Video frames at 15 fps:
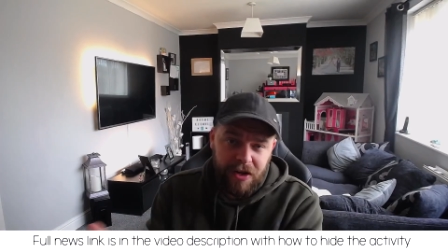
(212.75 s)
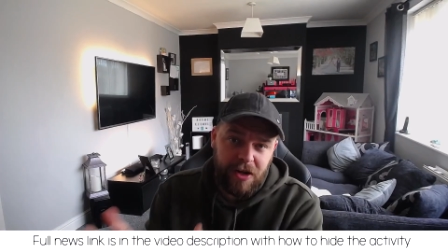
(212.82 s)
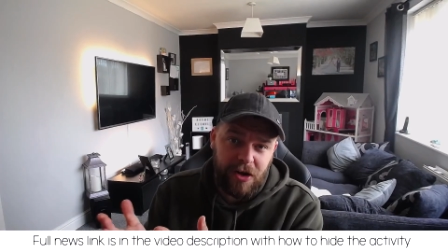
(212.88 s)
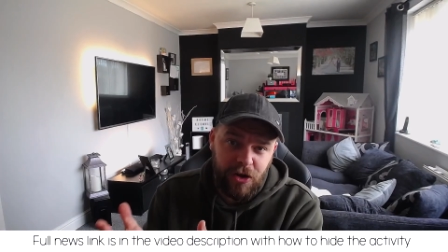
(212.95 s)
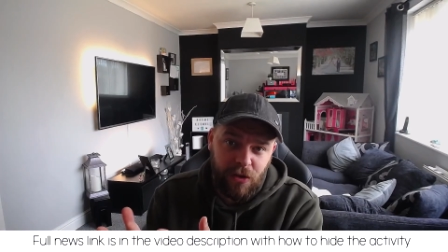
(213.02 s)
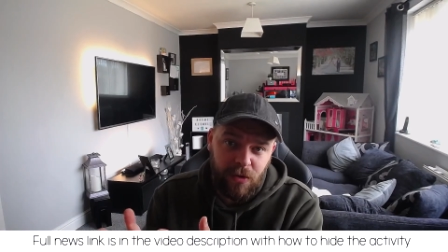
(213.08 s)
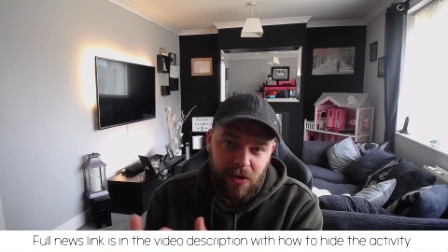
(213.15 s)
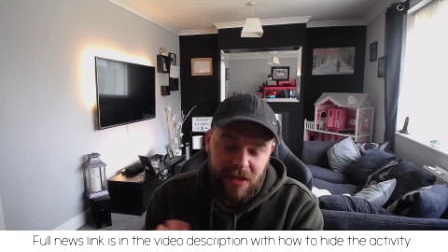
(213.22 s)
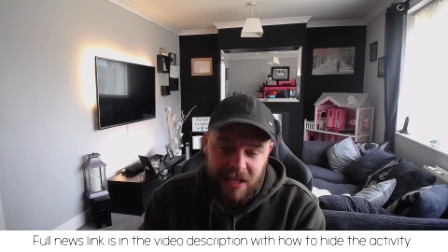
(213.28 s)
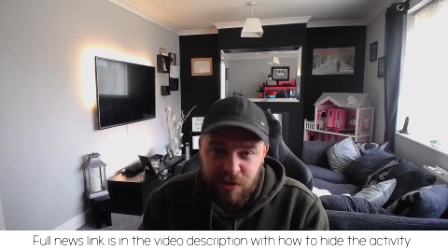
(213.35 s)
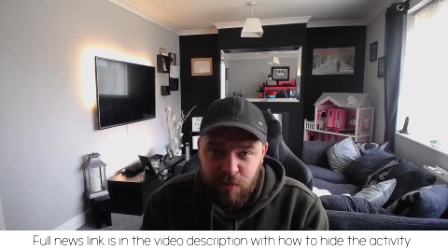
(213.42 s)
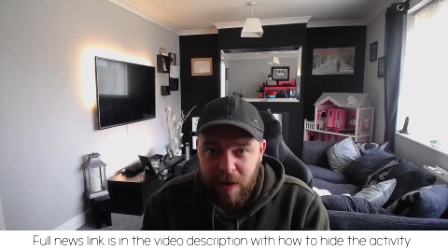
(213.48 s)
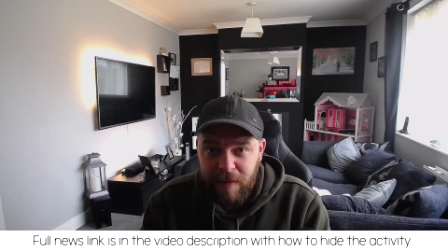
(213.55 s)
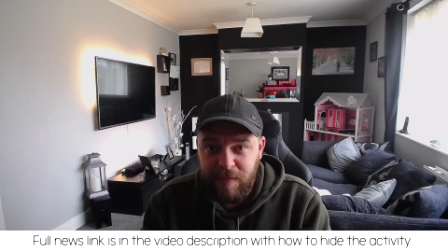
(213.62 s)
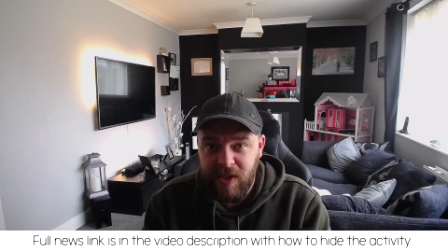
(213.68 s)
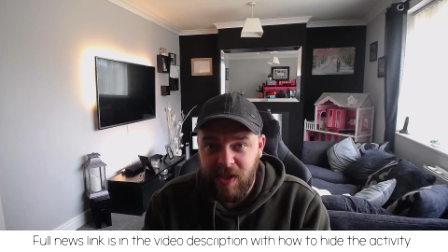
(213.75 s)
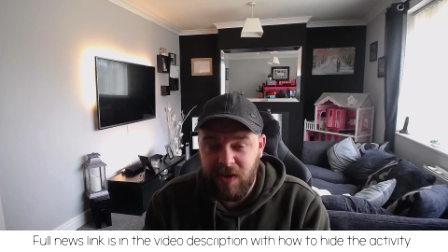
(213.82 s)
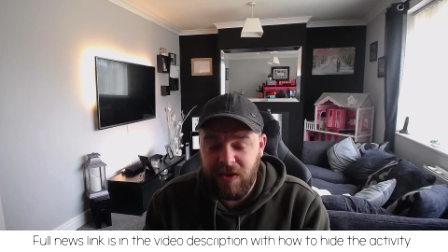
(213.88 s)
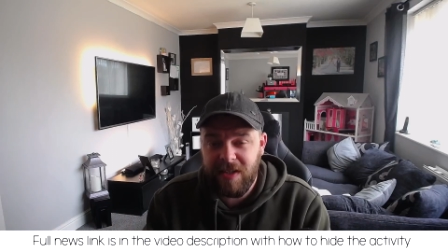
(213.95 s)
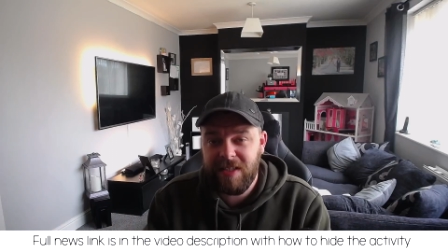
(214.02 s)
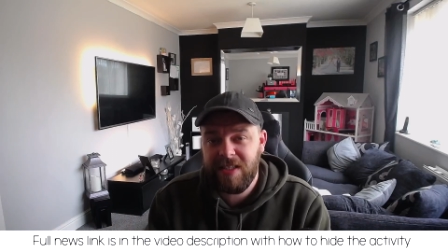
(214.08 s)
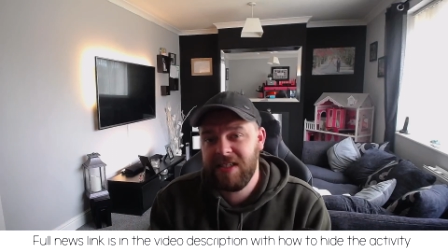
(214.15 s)
can go on this
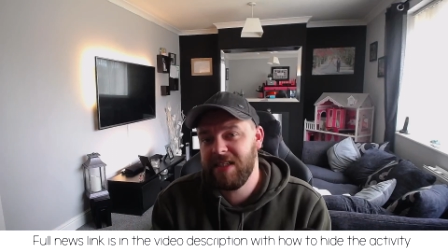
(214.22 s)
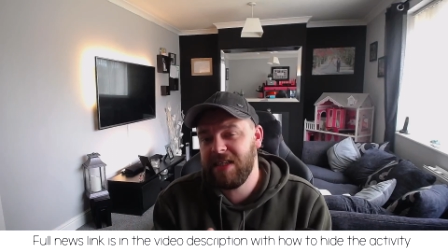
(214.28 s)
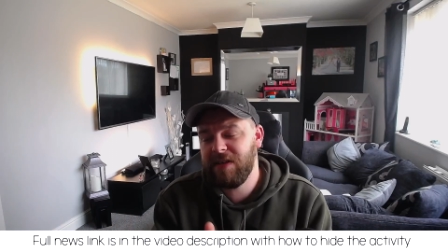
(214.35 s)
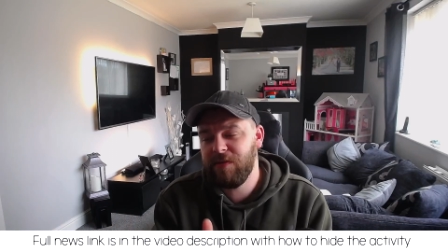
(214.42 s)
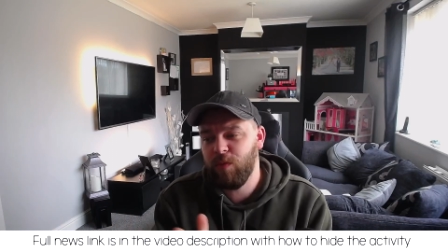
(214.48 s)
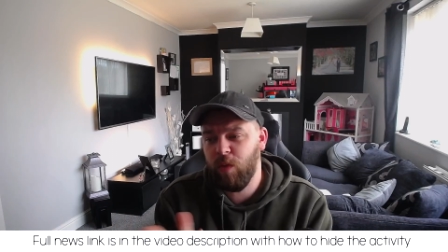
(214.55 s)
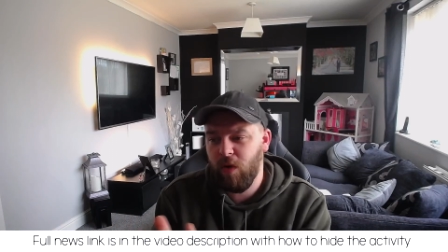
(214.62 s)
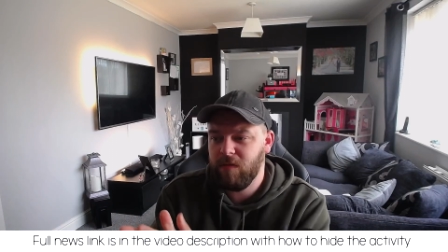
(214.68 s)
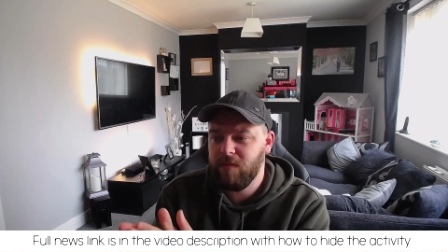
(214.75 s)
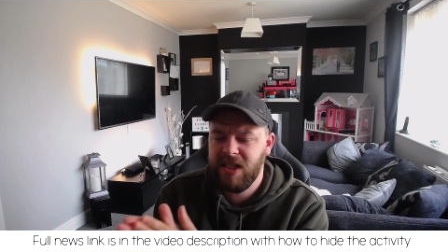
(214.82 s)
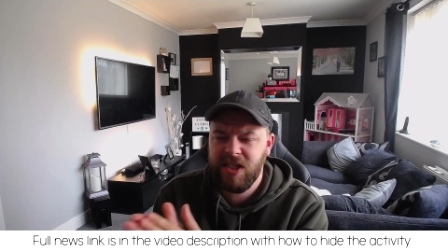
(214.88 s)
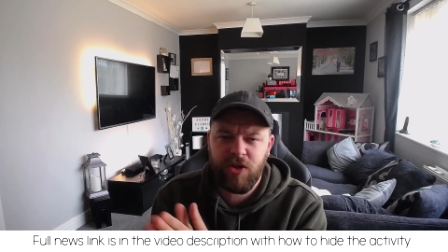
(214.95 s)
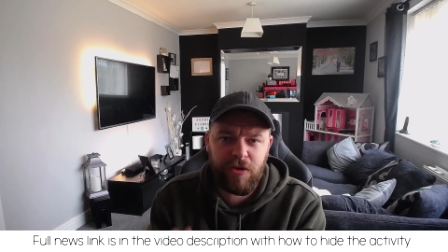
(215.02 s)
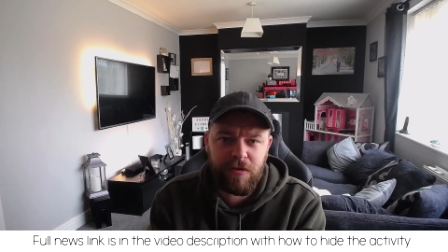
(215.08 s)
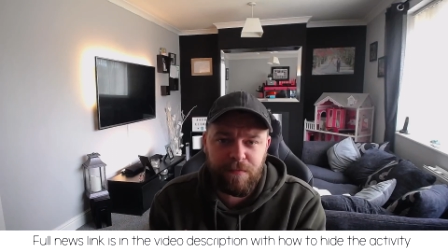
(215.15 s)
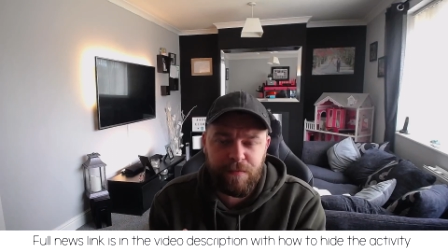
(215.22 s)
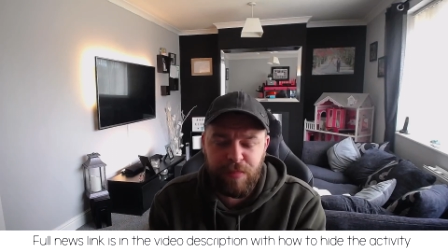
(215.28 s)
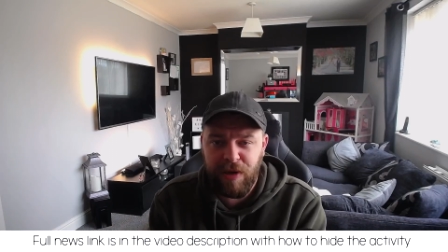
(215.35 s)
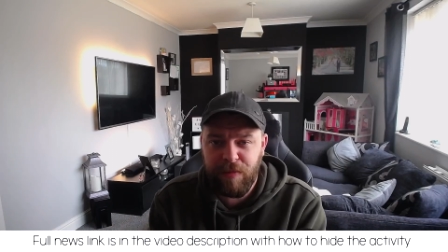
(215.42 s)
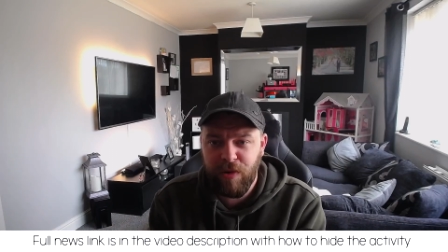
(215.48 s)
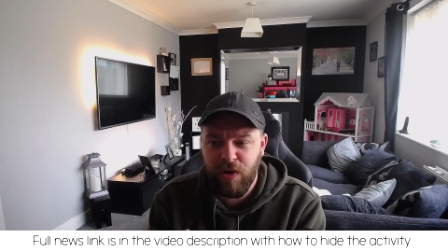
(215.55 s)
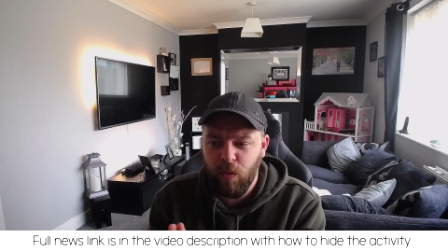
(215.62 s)
website and see what certain
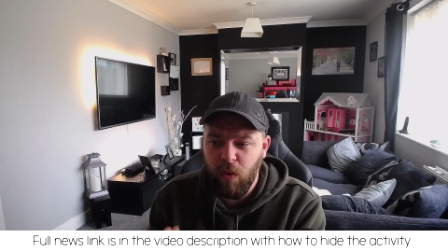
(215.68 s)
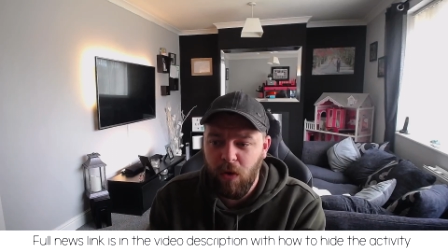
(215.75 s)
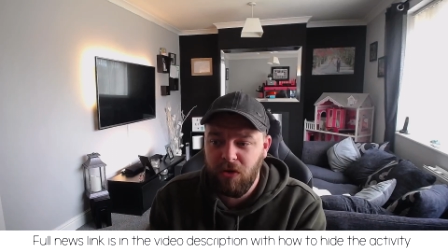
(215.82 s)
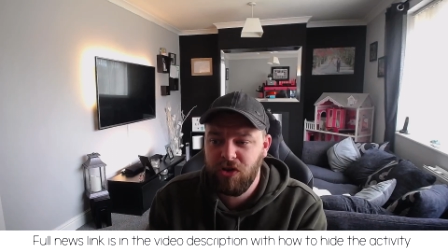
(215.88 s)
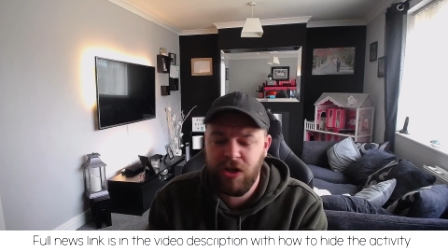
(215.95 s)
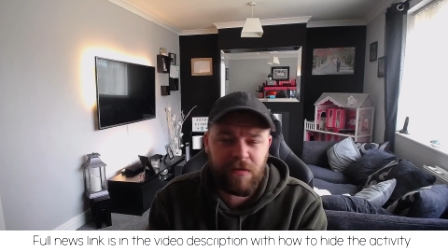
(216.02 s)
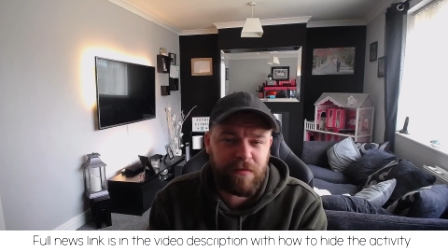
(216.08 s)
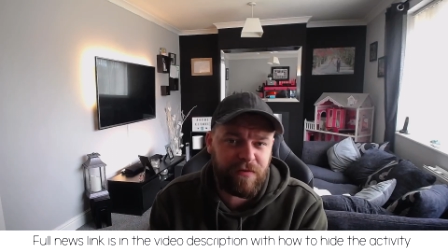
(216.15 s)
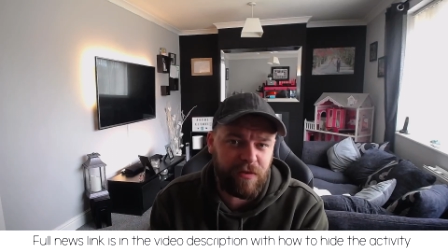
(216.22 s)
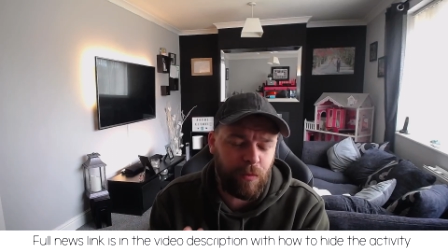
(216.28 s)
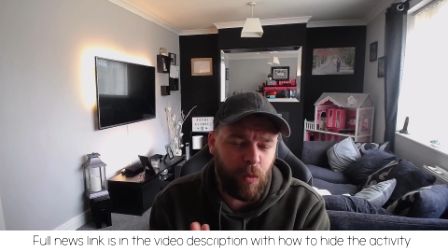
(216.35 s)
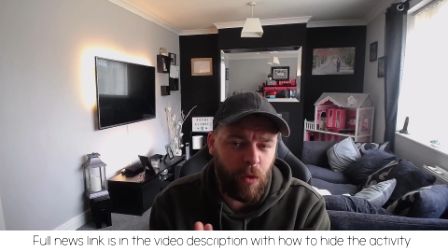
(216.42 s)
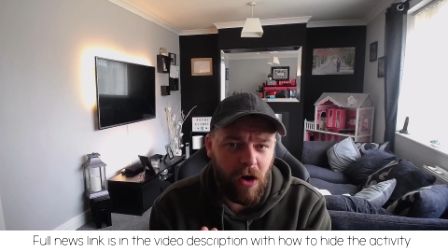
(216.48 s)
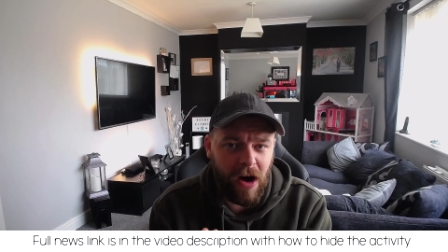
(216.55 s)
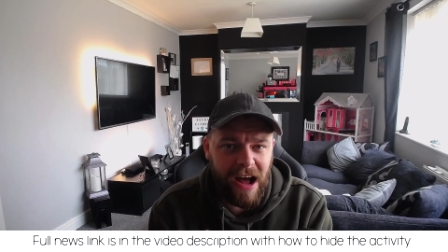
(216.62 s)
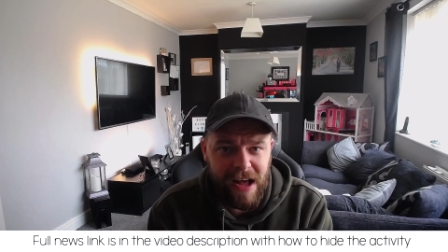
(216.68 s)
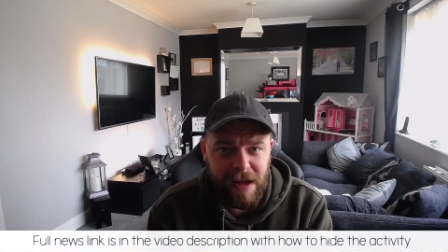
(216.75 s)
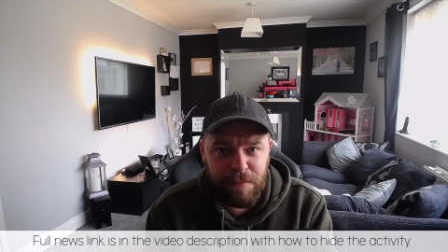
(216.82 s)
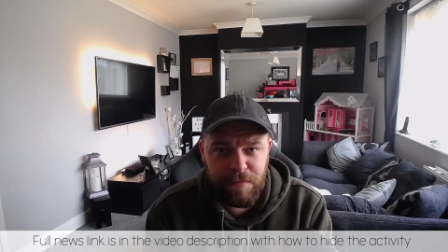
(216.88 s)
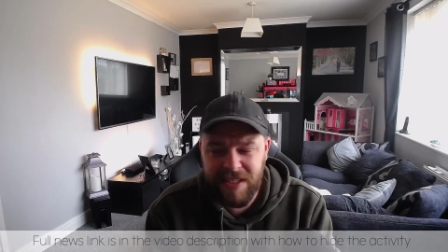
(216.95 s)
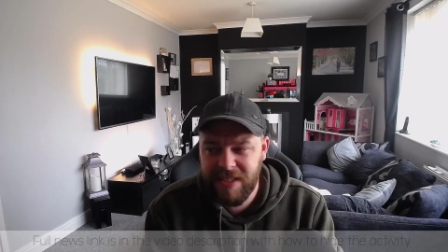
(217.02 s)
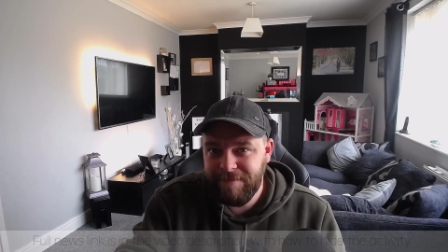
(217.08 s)
people are watching from what
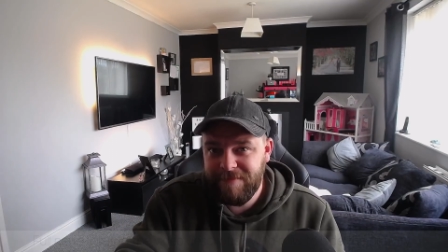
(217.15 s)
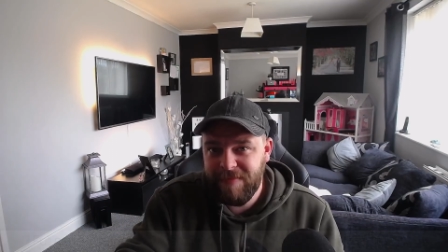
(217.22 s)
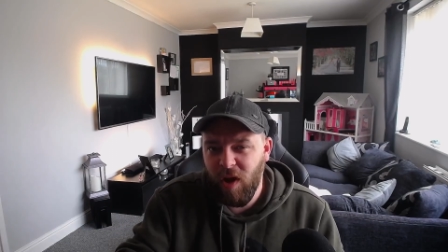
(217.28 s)
apps,